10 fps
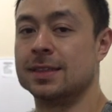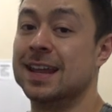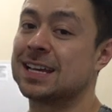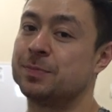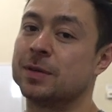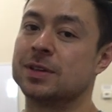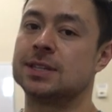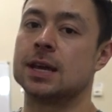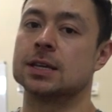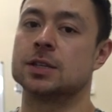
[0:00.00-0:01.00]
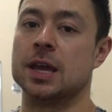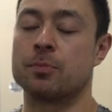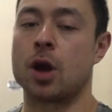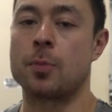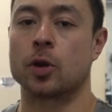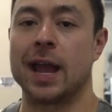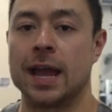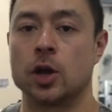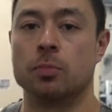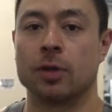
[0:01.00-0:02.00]
The next big mistake is improper
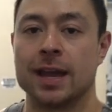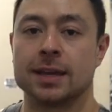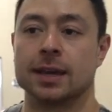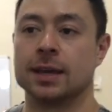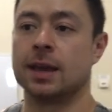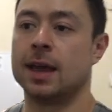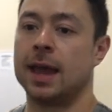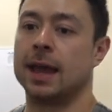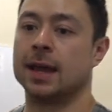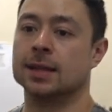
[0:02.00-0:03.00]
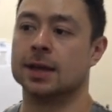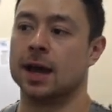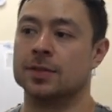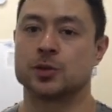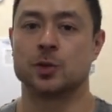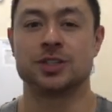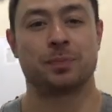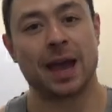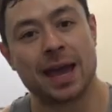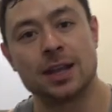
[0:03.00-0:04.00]
angle breaking. And uh, this will
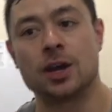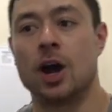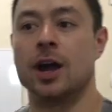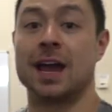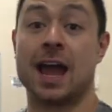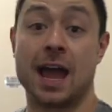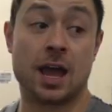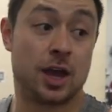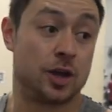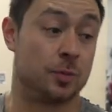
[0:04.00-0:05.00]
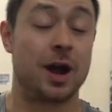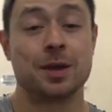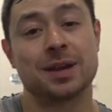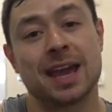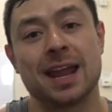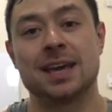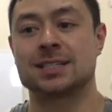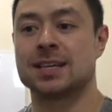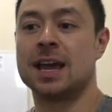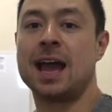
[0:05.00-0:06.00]
depend on your body
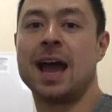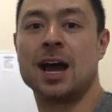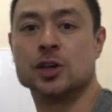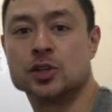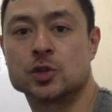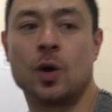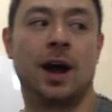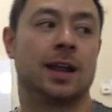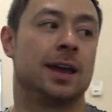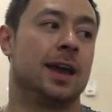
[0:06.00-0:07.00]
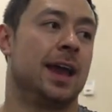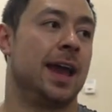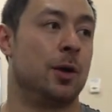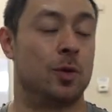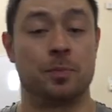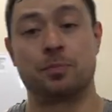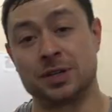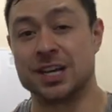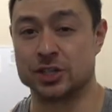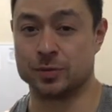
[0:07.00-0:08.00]
mechanics, how you squat, and what
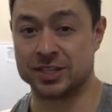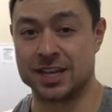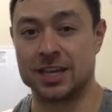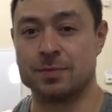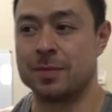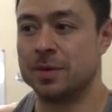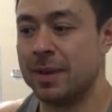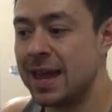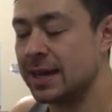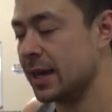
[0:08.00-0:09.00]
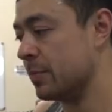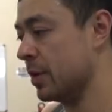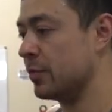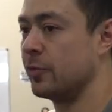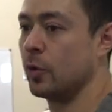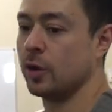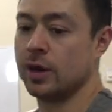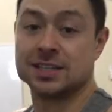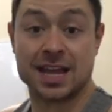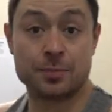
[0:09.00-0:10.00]
potential mistake you might be making. But
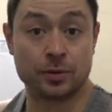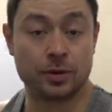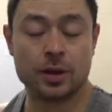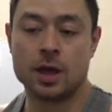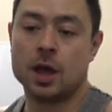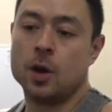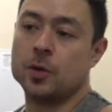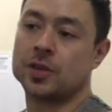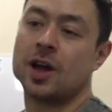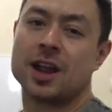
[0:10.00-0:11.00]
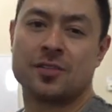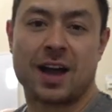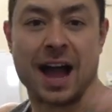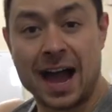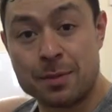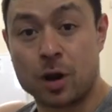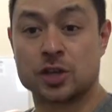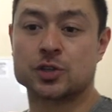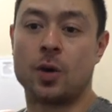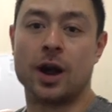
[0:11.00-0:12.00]
for example, there's a lot of high
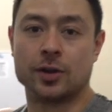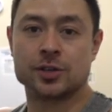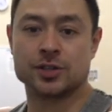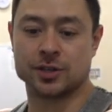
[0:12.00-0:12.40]
bar squatters.